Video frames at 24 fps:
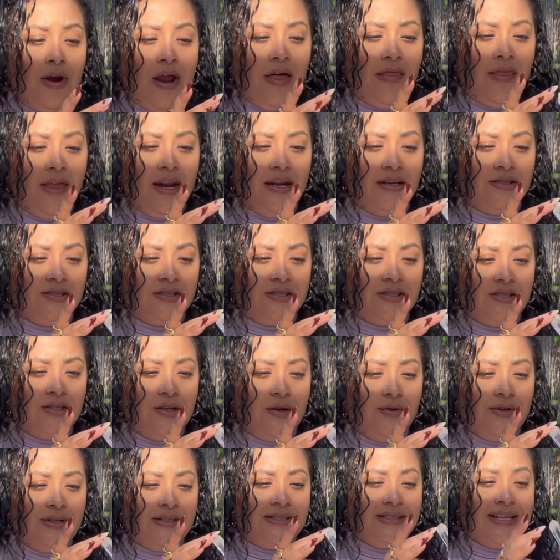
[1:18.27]
now that I just
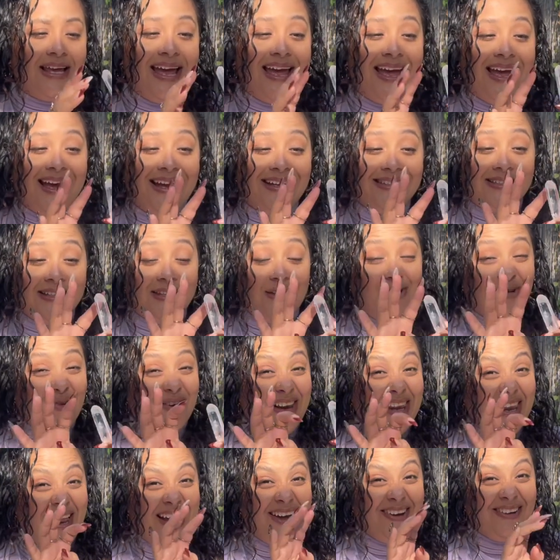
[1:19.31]
noticed. Has a little
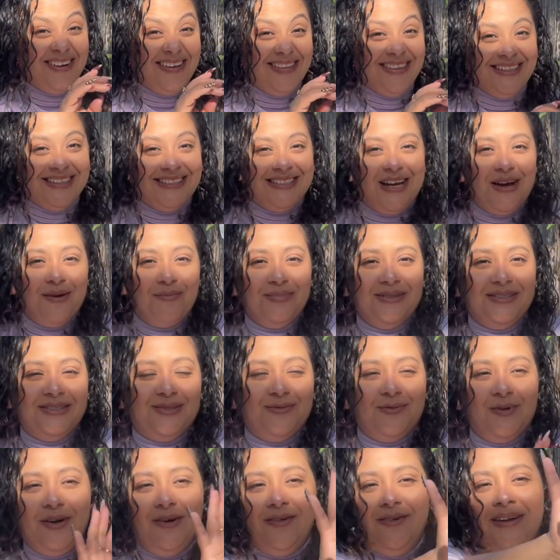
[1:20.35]
cloud on the top
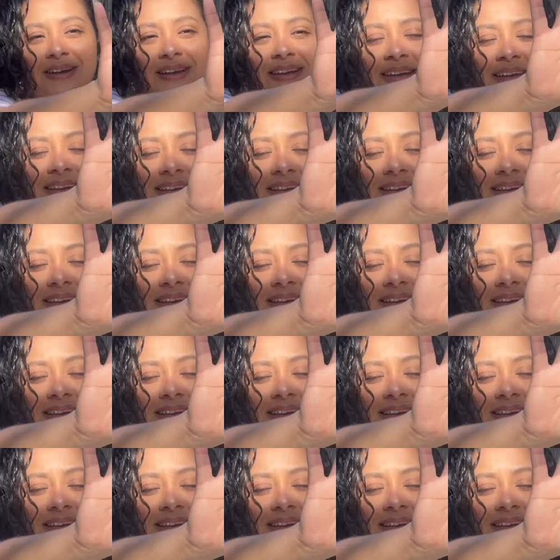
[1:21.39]
as well.